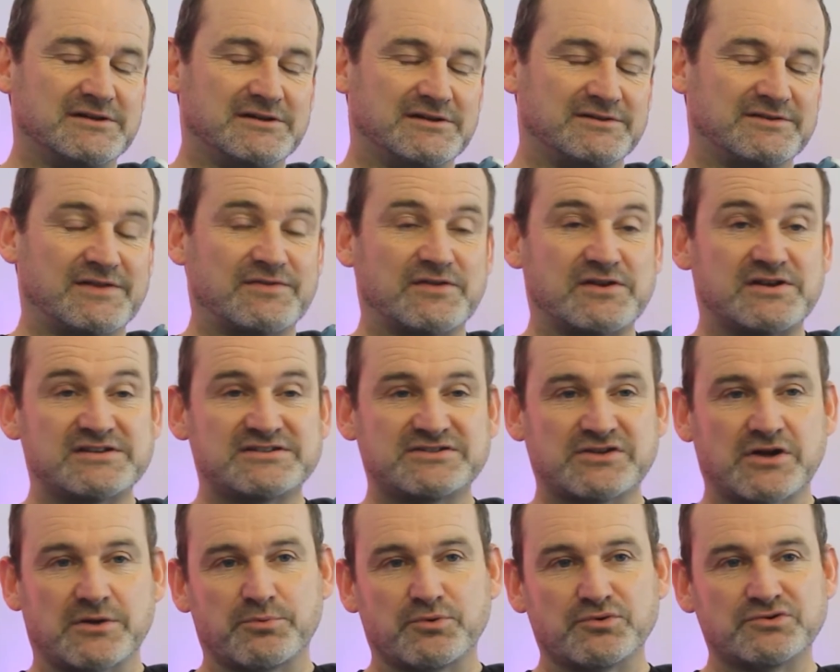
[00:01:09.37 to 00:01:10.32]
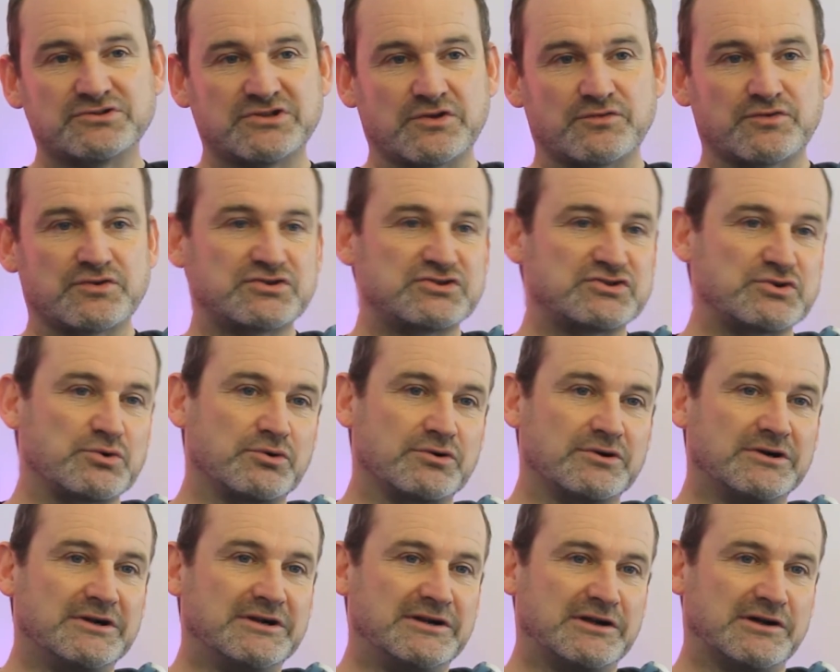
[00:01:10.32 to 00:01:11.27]
then the disciples on the shore
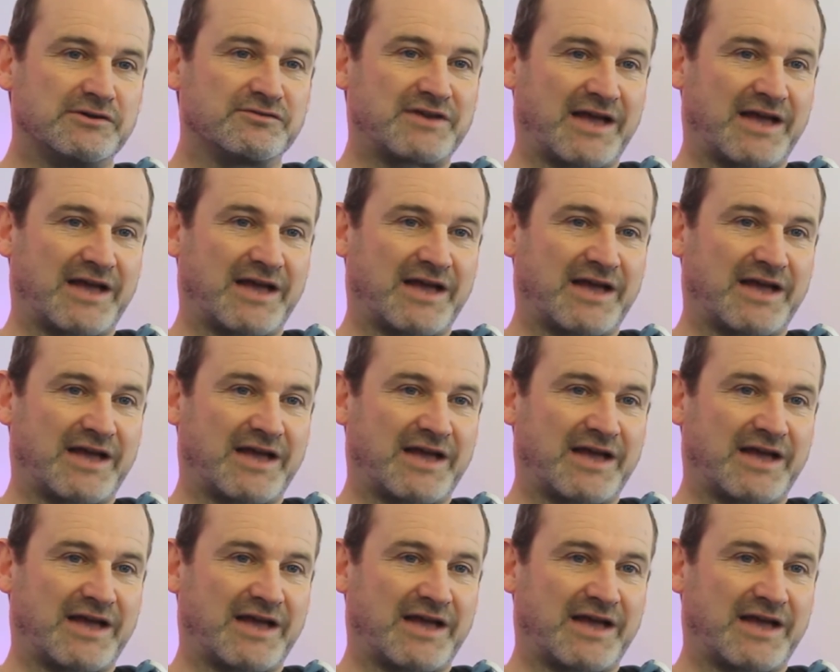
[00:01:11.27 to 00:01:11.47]
of